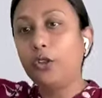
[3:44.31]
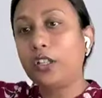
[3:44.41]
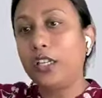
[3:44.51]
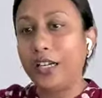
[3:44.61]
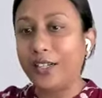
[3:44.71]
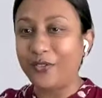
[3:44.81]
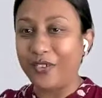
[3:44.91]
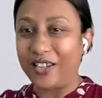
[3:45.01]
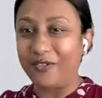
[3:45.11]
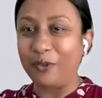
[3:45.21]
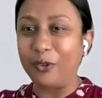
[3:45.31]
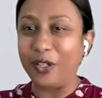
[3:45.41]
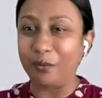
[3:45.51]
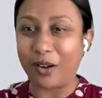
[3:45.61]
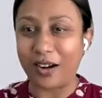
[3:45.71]
How do you create a
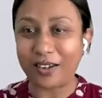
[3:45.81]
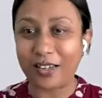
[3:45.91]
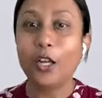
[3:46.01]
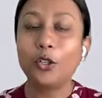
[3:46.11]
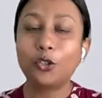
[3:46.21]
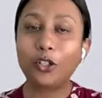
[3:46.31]
wave moving part?